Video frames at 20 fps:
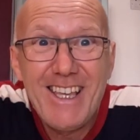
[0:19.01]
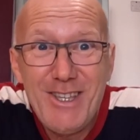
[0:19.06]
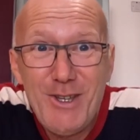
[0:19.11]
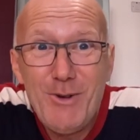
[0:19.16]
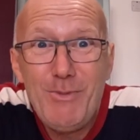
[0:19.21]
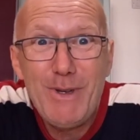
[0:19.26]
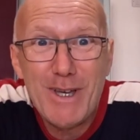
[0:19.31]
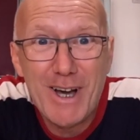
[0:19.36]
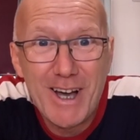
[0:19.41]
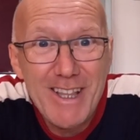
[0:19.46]

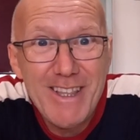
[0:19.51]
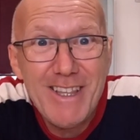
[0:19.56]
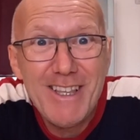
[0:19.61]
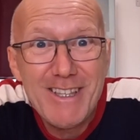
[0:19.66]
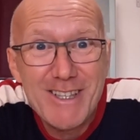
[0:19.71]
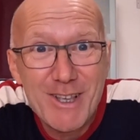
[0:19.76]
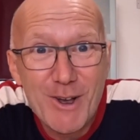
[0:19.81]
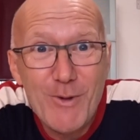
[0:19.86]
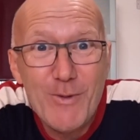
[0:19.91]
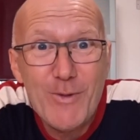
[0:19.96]
You behind
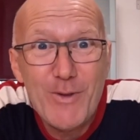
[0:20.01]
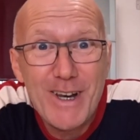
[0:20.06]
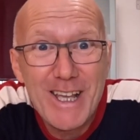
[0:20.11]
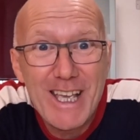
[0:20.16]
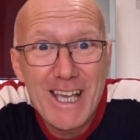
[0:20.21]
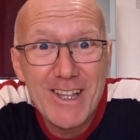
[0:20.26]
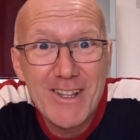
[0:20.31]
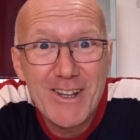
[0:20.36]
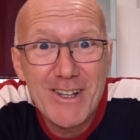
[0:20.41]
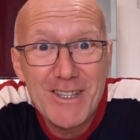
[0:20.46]
the sofa
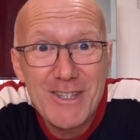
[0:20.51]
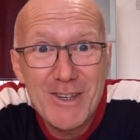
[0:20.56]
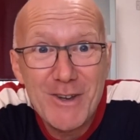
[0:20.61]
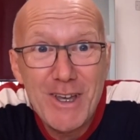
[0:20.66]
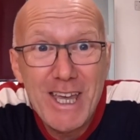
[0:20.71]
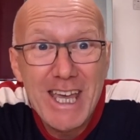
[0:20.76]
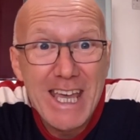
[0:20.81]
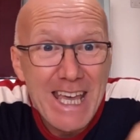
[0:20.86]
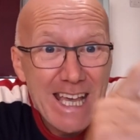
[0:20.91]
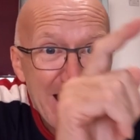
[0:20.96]
again, aren't
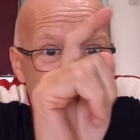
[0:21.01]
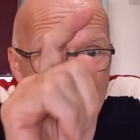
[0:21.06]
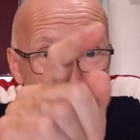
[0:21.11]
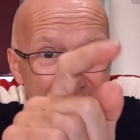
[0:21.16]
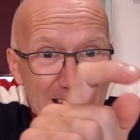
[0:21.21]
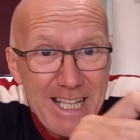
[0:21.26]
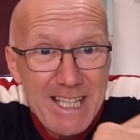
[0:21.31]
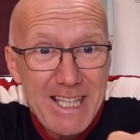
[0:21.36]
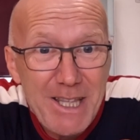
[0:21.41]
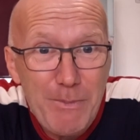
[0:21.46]
you?
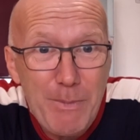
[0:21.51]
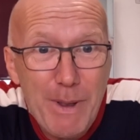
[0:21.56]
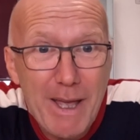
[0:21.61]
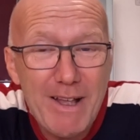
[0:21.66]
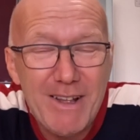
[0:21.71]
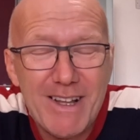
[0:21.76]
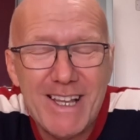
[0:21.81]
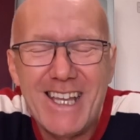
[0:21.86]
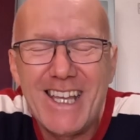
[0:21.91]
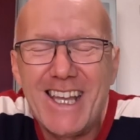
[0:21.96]
Click the
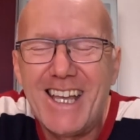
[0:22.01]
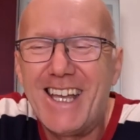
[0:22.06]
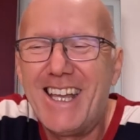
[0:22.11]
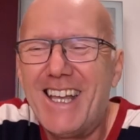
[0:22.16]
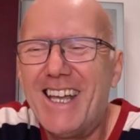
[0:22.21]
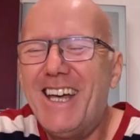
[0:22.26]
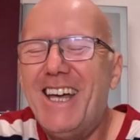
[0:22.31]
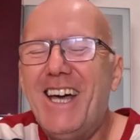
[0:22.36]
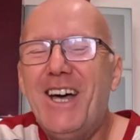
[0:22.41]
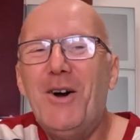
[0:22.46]
bell.
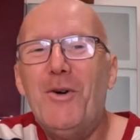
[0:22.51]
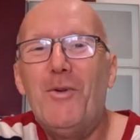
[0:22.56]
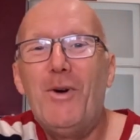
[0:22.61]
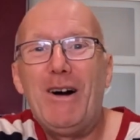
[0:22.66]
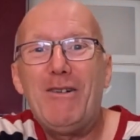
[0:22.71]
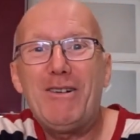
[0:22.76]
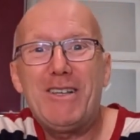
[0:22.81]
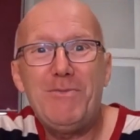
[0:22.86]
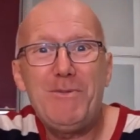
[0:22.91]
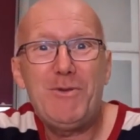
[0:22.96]

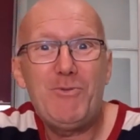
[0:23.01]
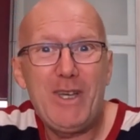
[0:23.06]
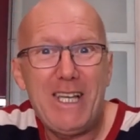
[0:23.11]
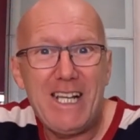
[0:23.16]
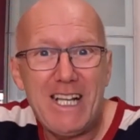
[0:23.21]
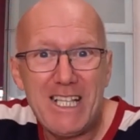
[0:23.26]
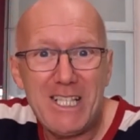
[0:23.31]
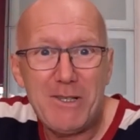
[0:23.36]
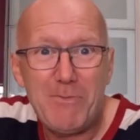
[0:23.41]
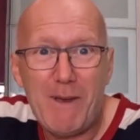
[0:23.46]
Welcome to
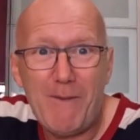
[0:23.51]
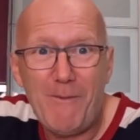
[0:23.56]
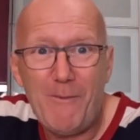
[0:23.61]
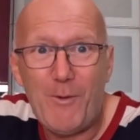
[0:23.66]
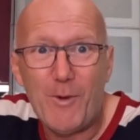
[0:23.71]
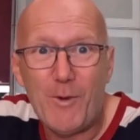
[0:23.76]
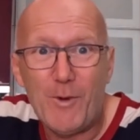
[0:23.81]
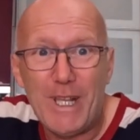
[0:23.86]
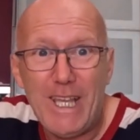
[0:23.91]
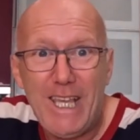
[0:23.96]
Englishman
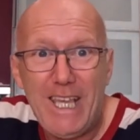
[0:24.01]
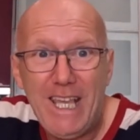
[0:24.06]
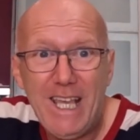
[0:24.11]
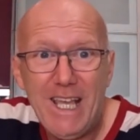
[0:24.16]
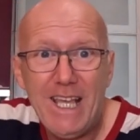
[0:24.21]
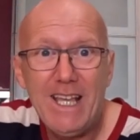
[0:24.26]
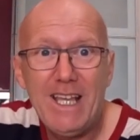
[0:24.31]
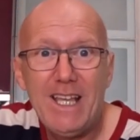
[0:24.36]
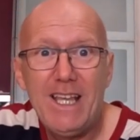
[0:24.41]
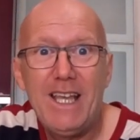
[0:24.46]
Foodie.